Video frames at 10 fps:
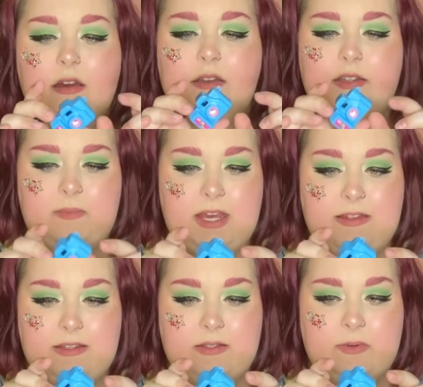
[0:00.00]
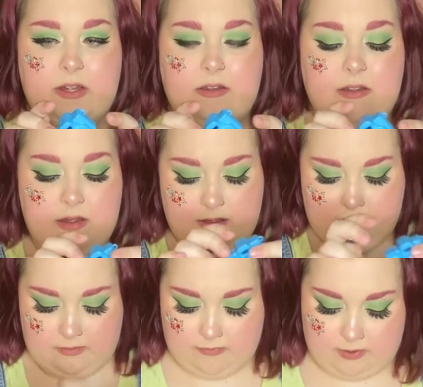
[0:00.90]
to make this one.
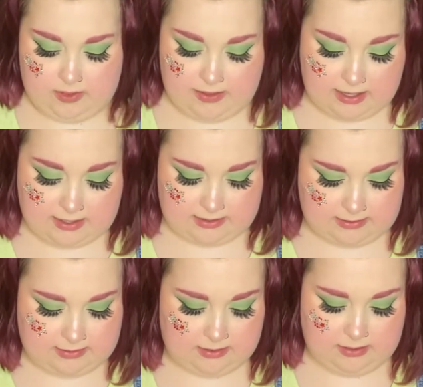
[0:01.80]
For these,